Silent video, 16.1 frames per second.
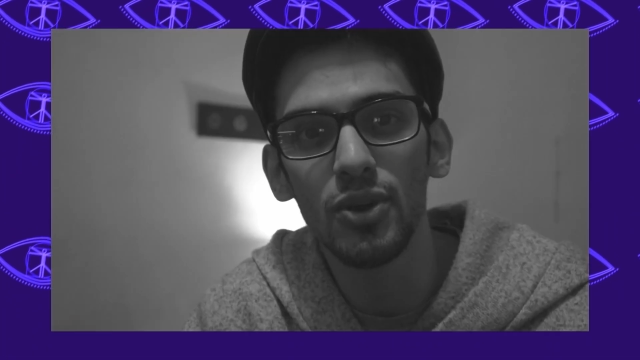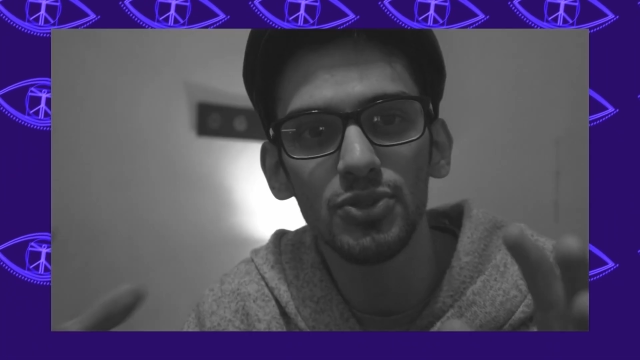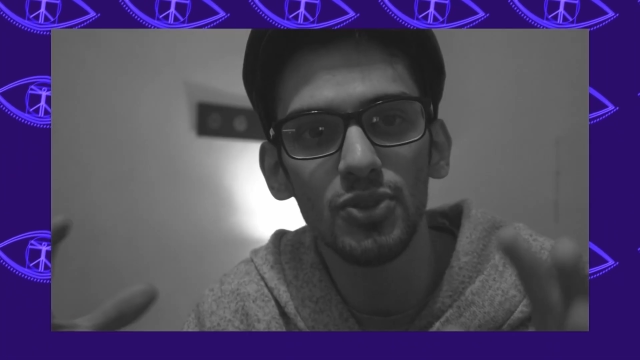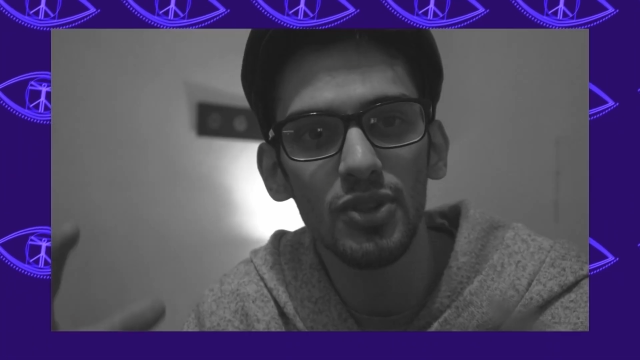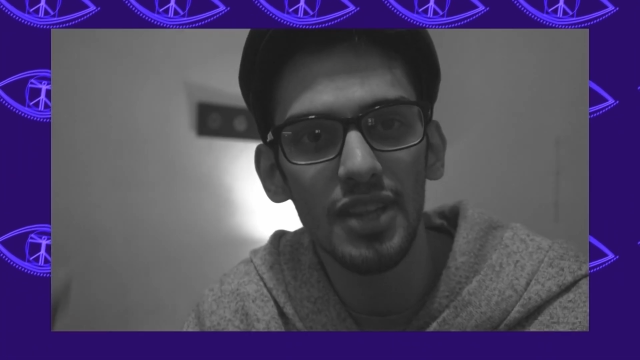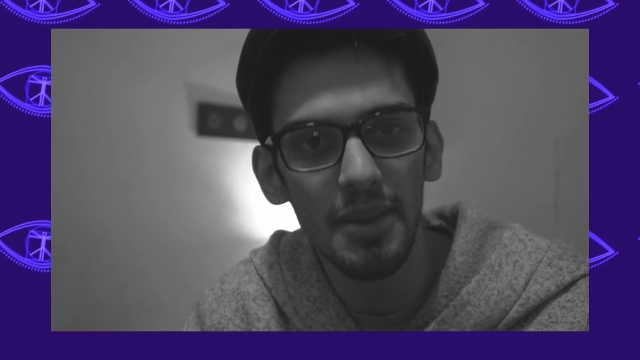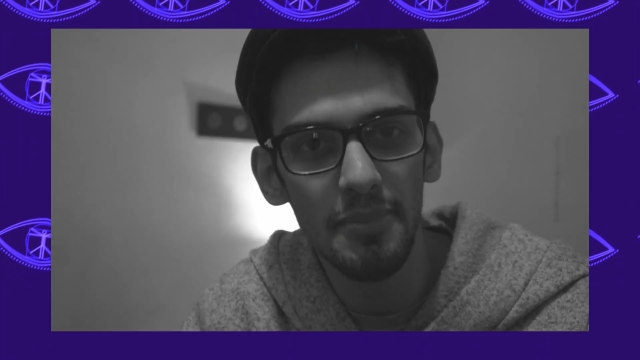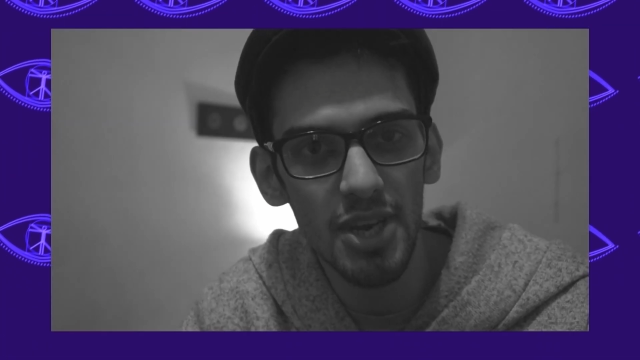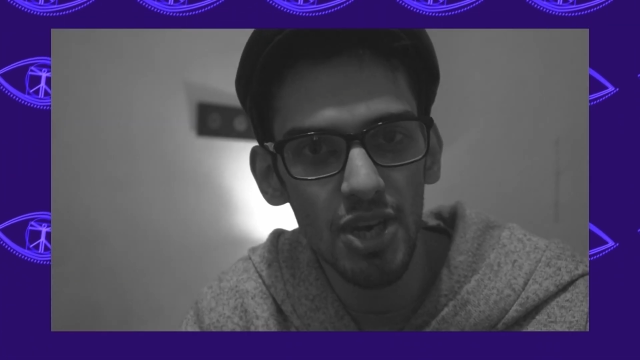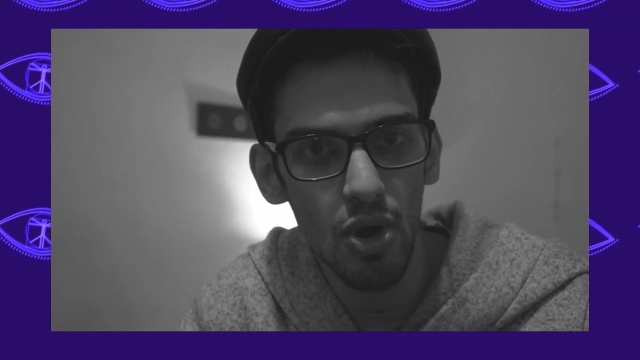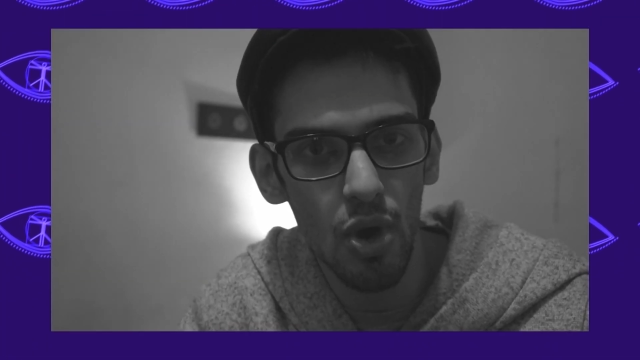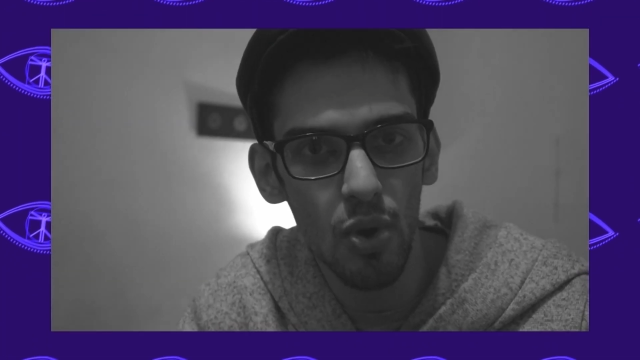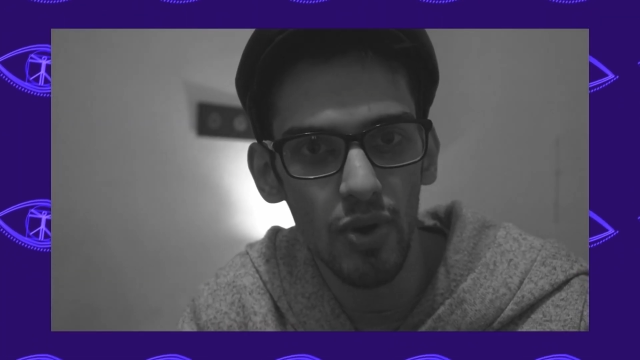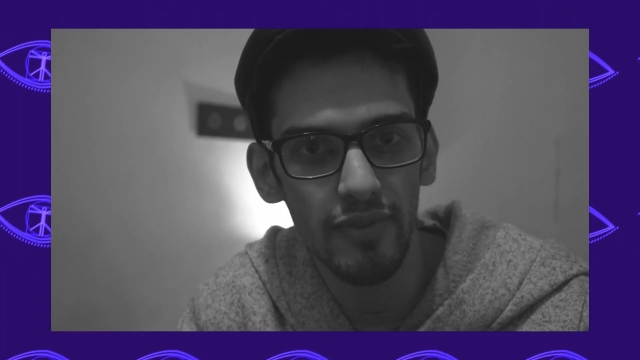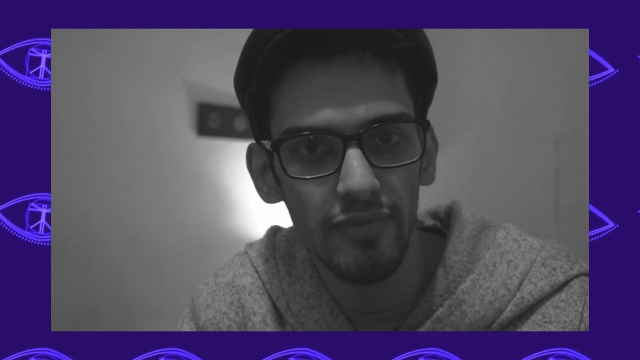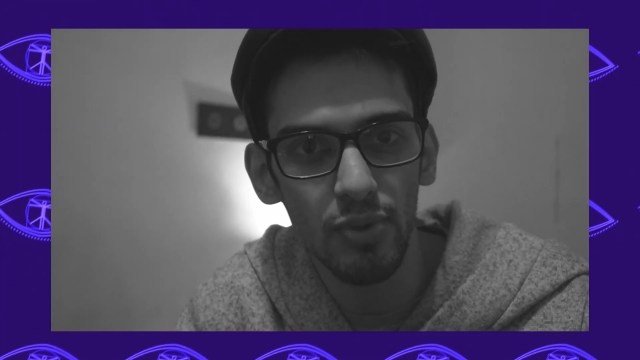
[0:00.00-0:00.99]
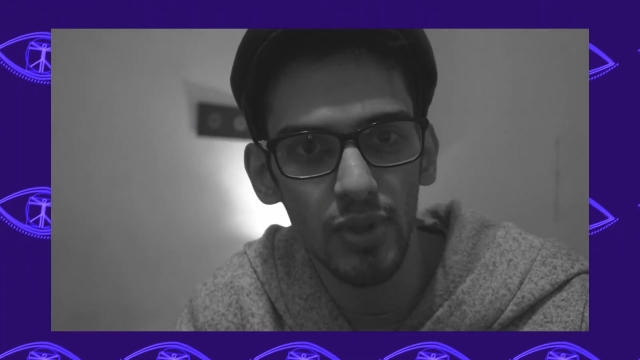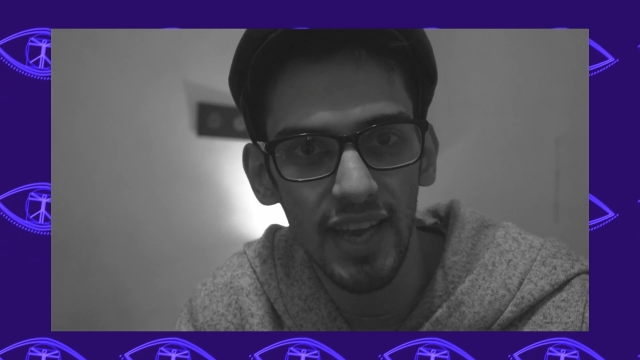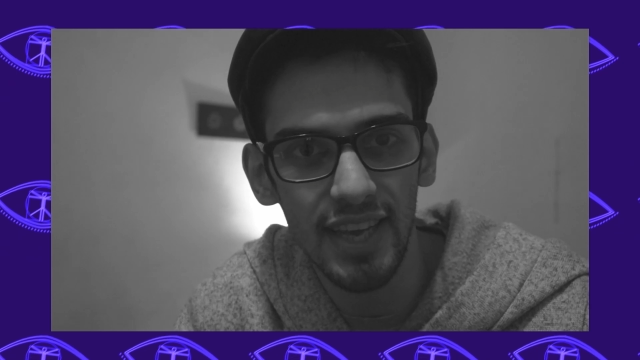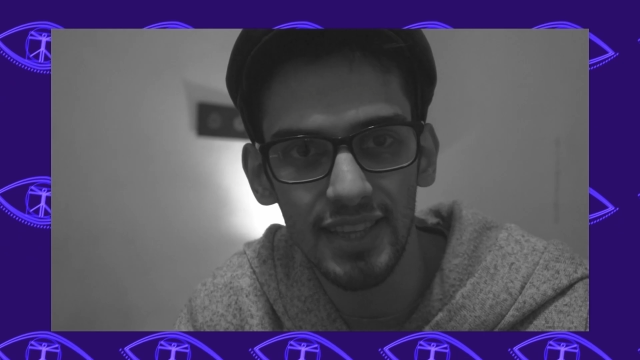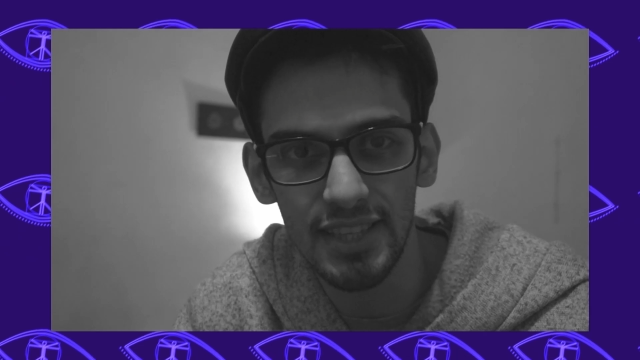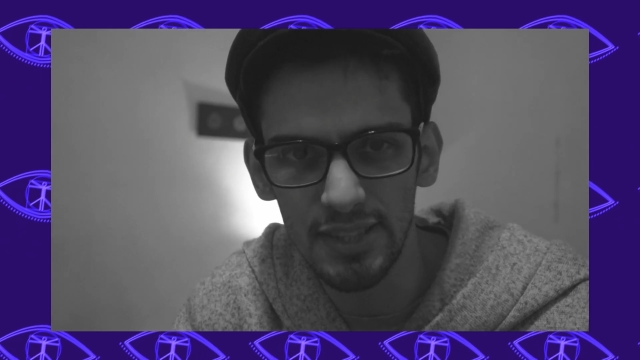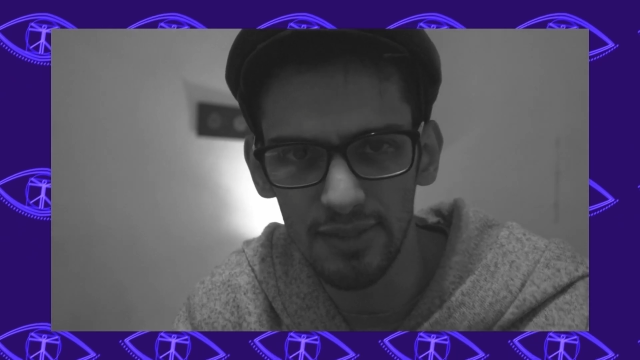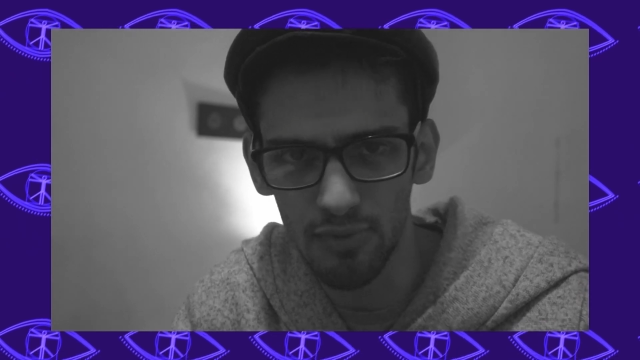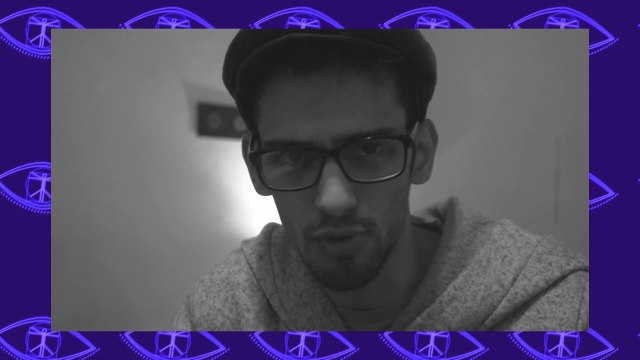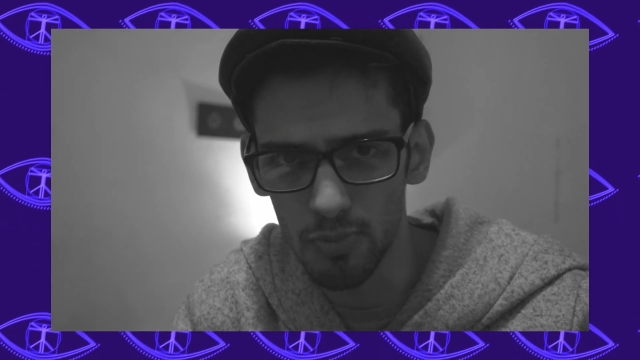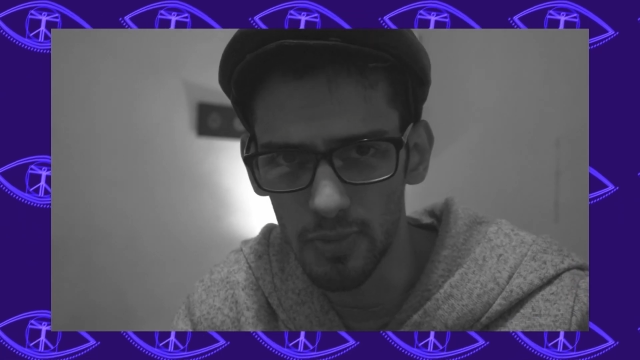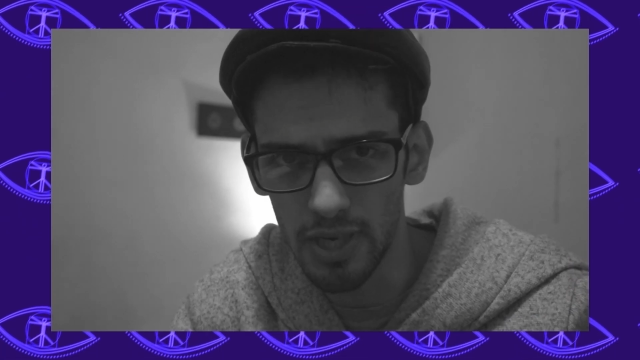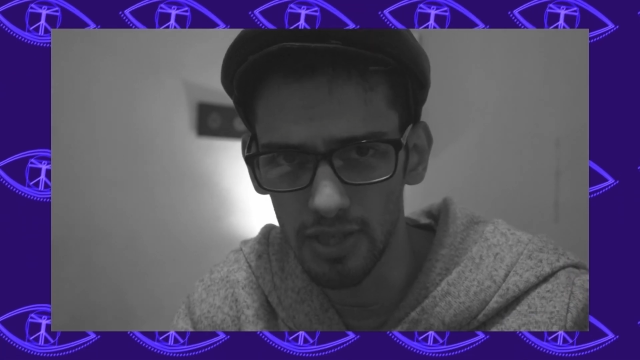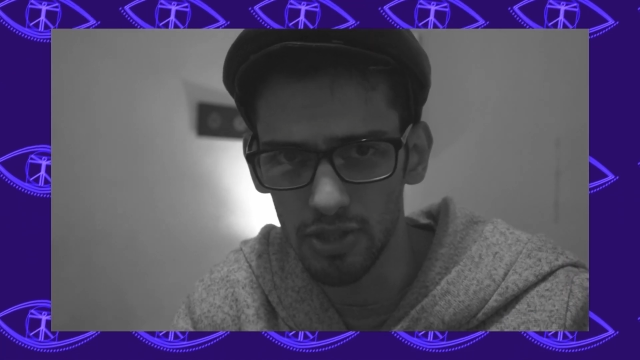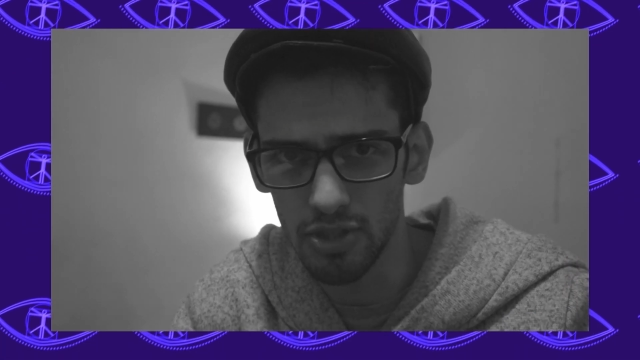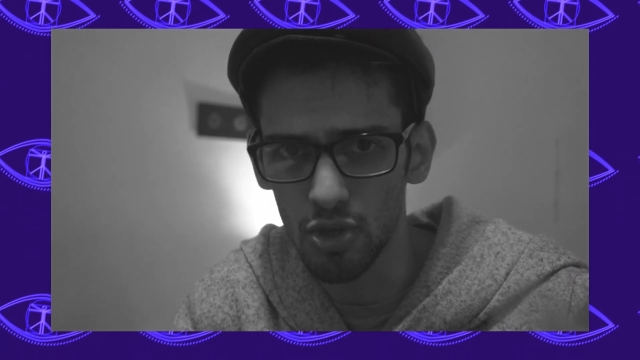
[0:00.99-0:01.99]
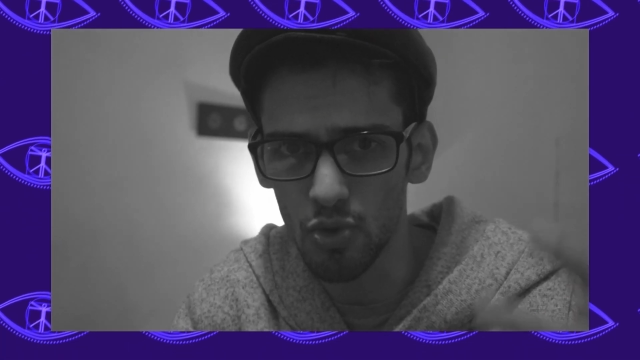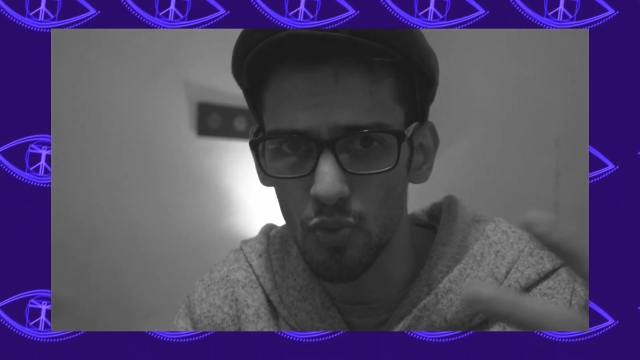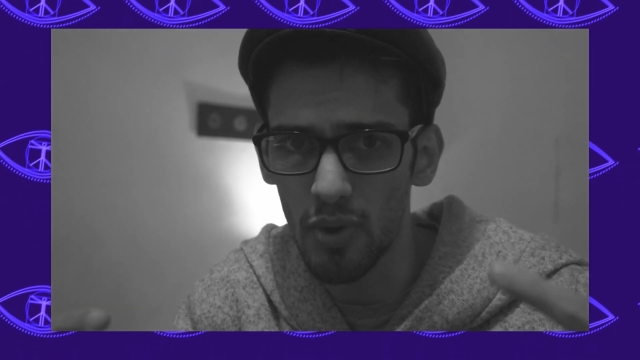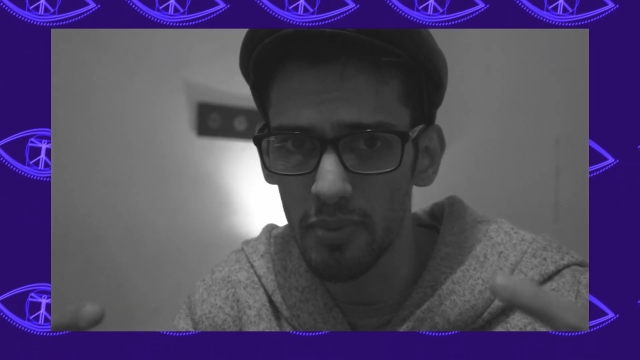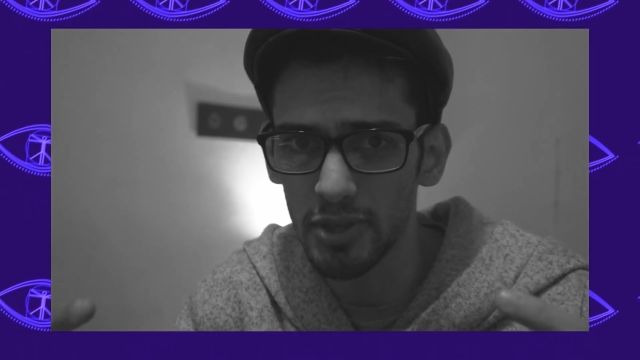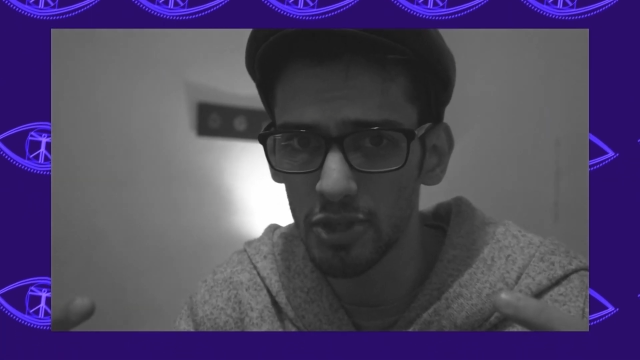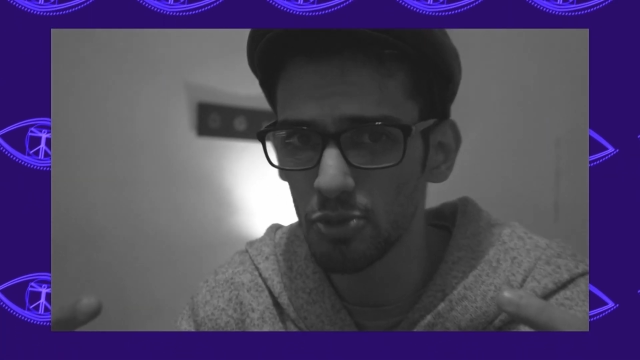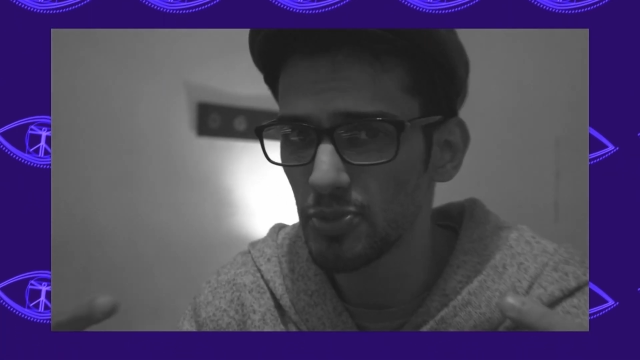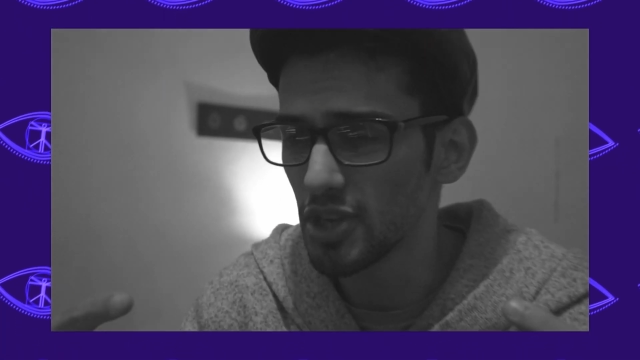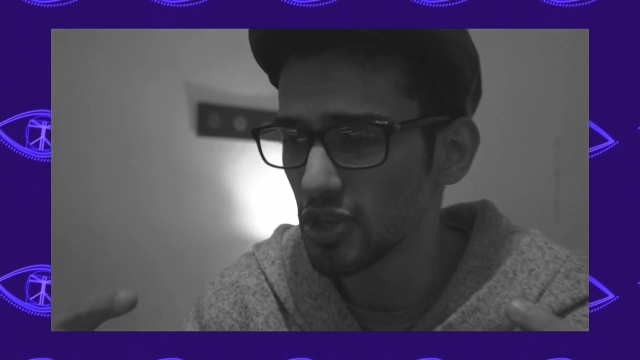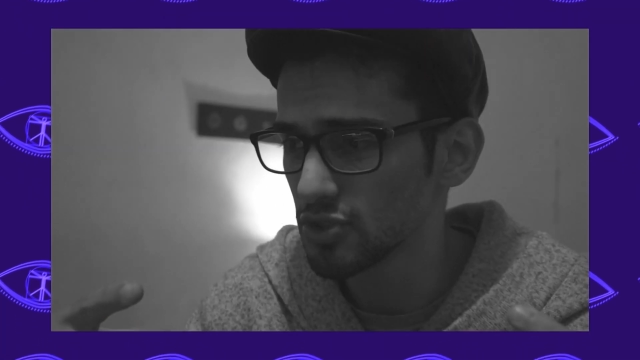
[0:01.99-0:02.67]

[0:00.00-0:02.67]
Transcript: also let me know if you like this format do you want me to be